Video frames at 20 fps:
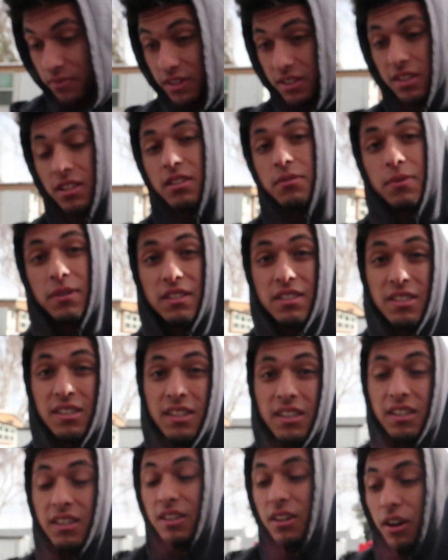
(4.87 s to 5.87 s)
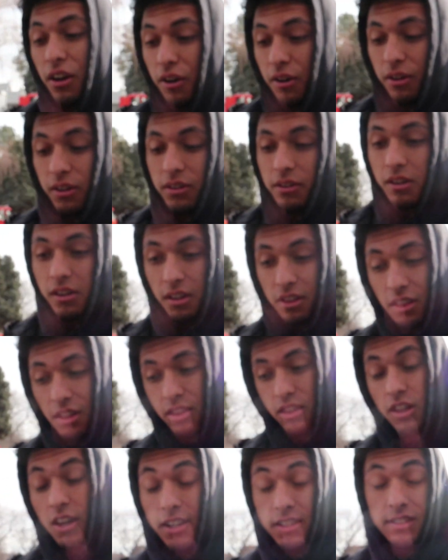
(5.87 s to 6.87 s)
This thing's been sitting on the
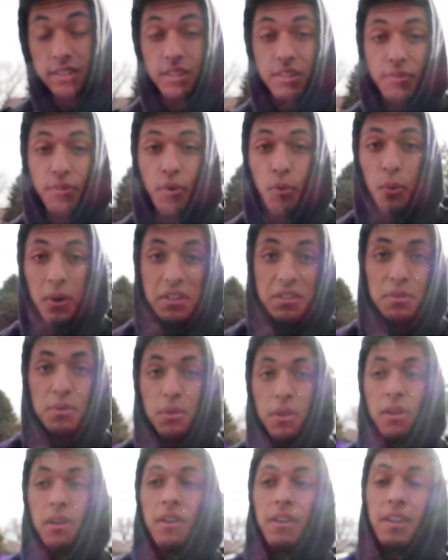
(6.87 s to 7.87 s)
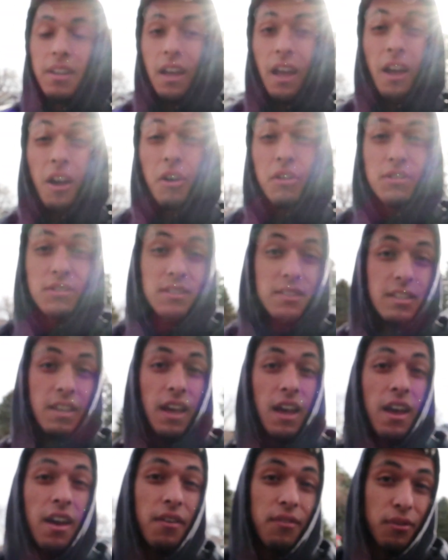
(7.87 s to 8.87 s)
jack stands for way too long. I honestly
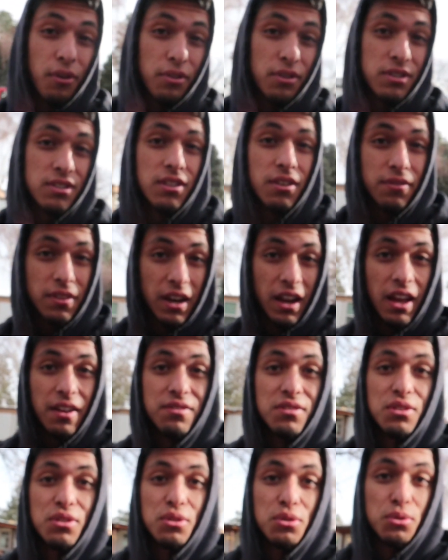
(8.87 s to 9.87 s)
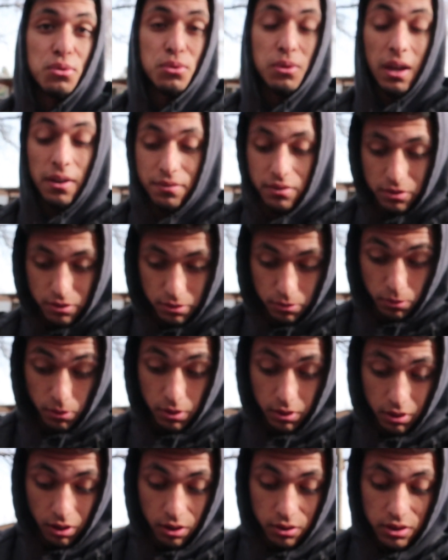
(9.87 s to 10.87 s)
have other stuff that I have to do. I have to do
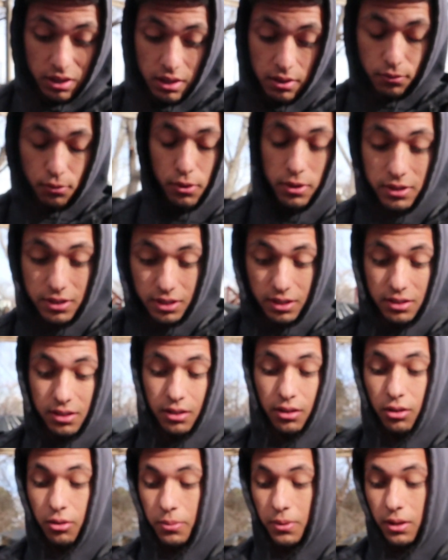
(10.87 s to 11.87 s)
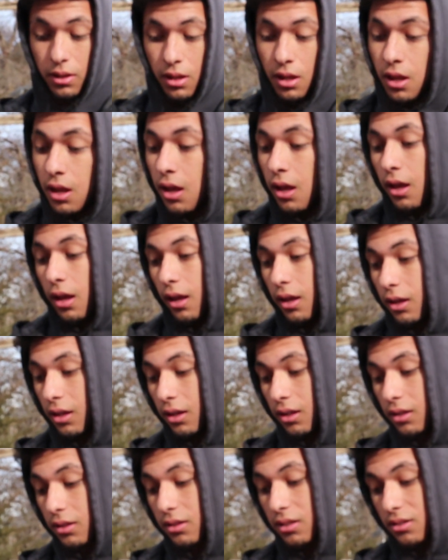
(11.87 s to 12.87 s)
work on the E46 a little bit,
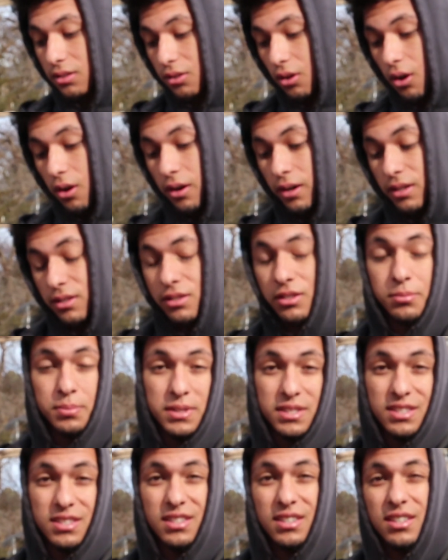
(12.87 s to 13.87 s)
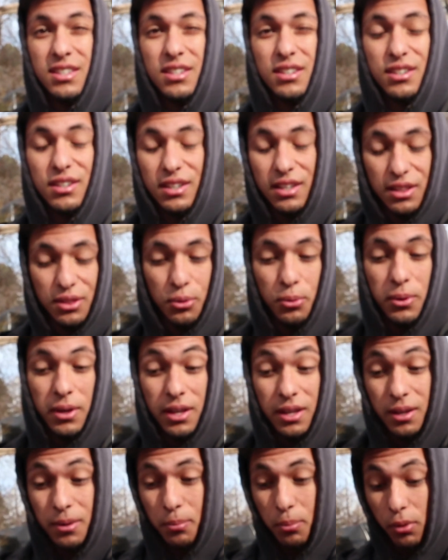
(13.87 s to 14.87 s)
and this car has just been sitting here in the
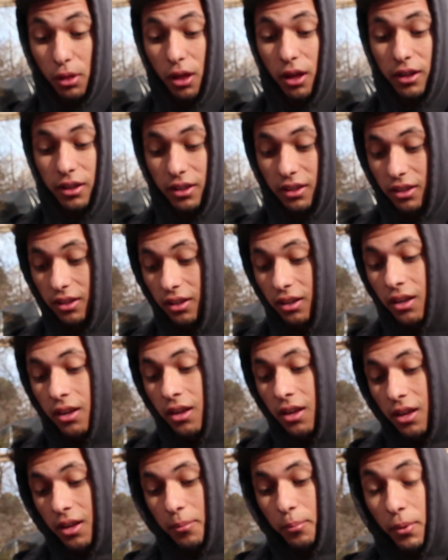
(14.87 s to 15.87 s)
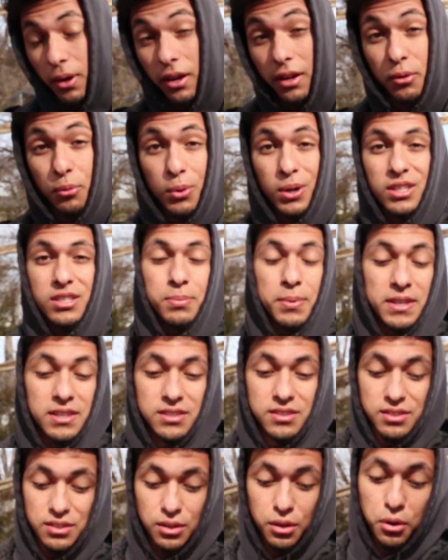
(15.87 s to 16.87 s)
way, blocking my workspace.
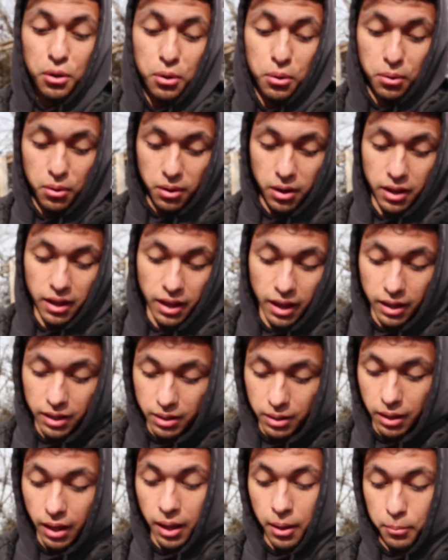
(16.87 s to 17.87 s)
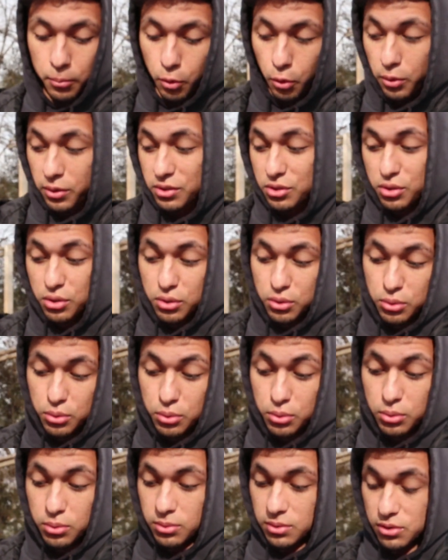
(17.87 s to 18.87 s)
So I am going
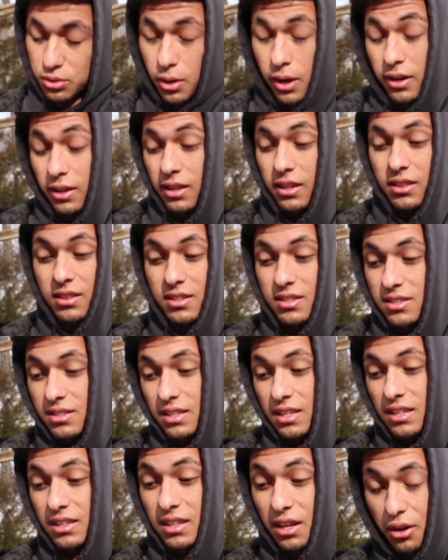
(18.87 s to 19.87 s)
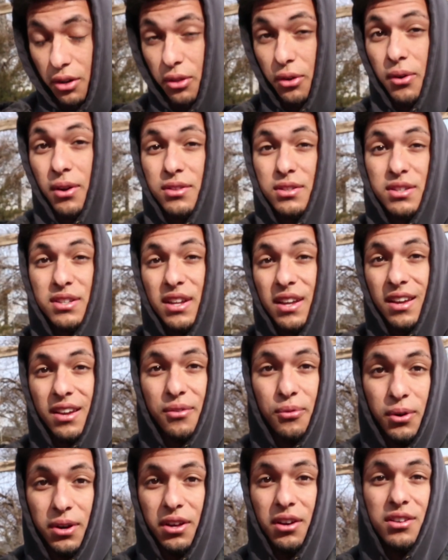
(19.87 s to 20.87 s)
to try to get this thing down on the ground today,
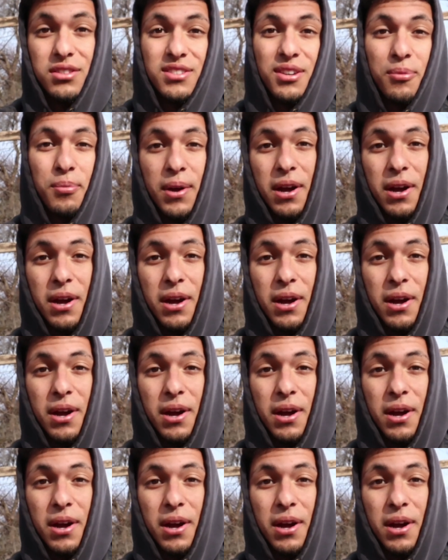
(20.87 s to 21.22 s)
running on its own